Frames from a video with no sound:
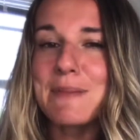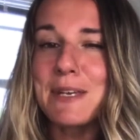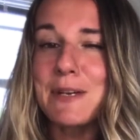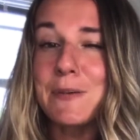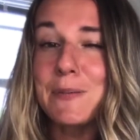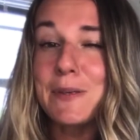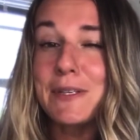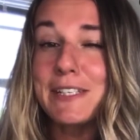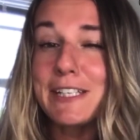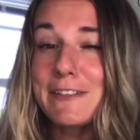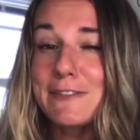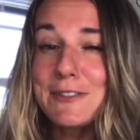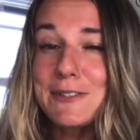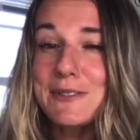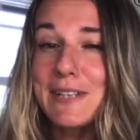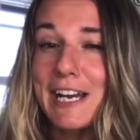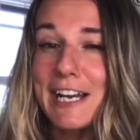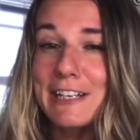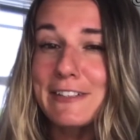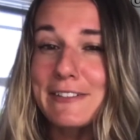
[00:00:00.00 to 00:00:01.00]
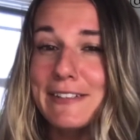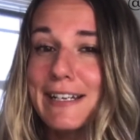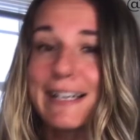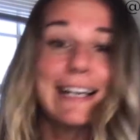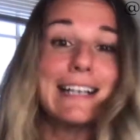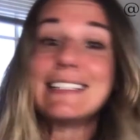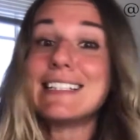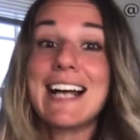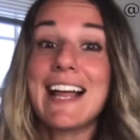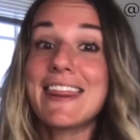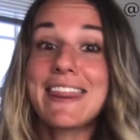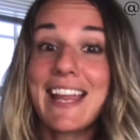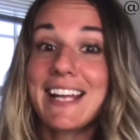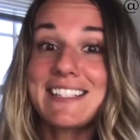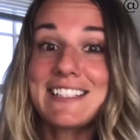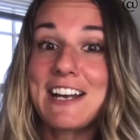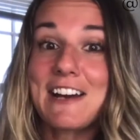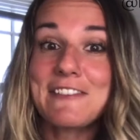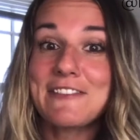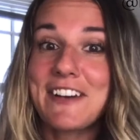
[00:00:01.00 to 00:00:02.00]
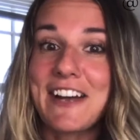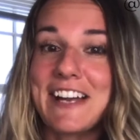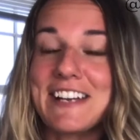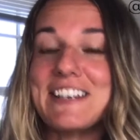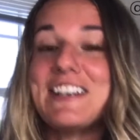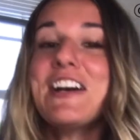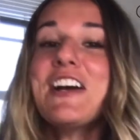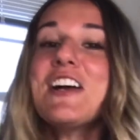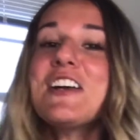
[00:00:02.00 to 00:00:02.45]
it will give you diarrhea. That's not fun.